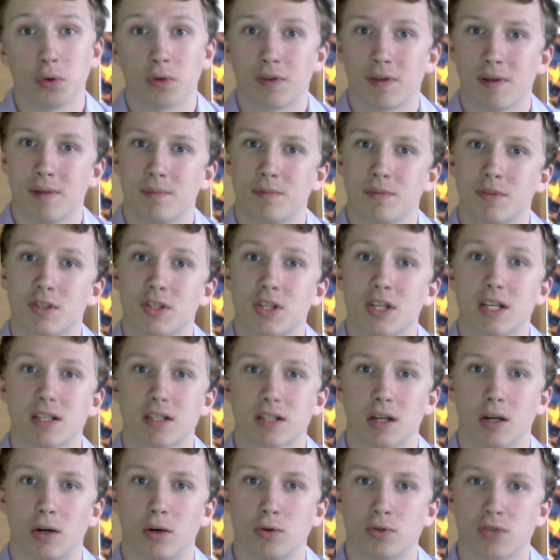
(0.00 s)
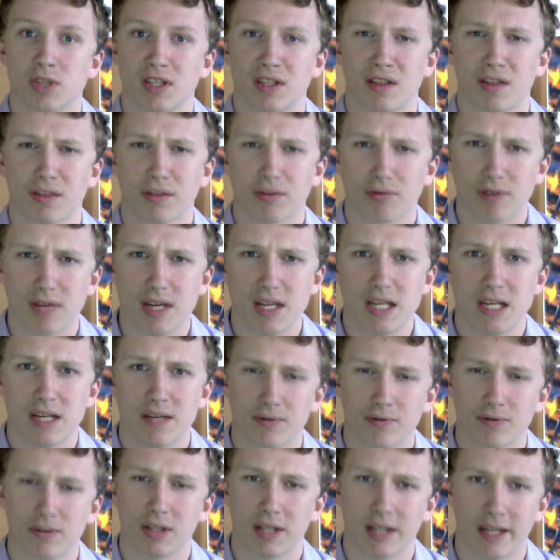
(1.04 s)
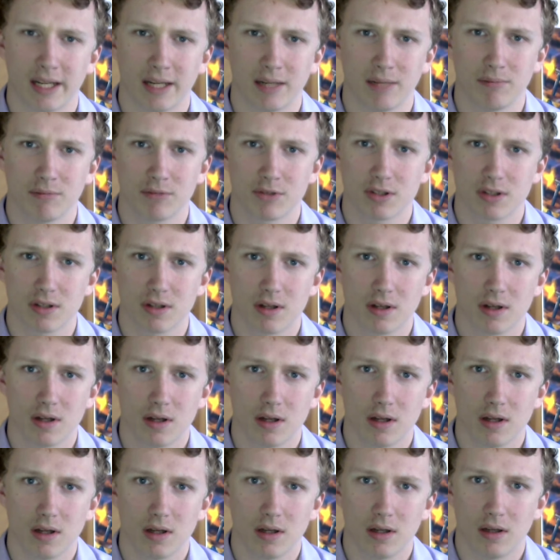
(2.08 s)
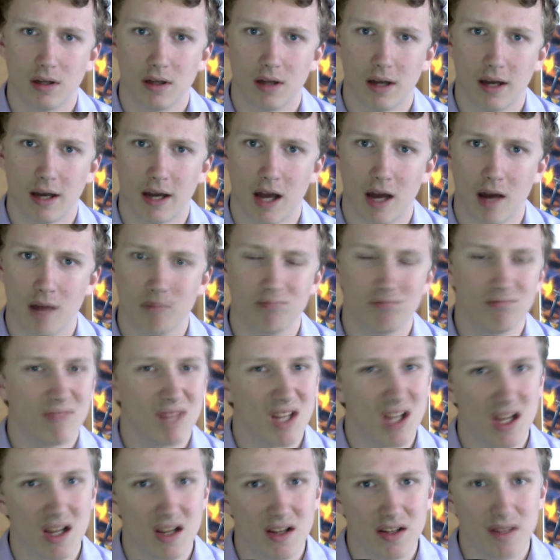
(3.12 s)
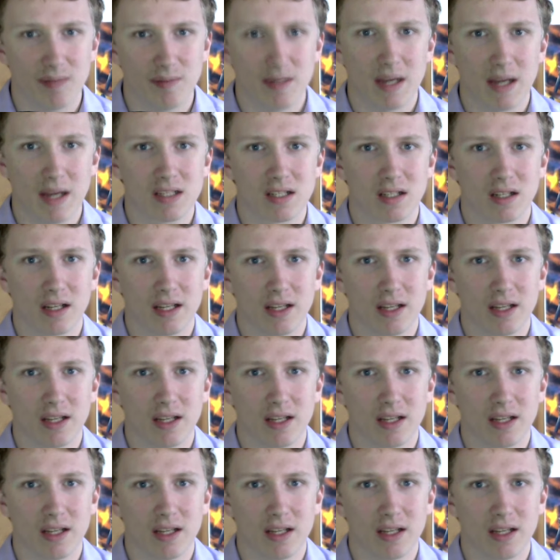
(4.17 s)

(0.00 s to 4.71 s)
of them six goals in three different games, um, basically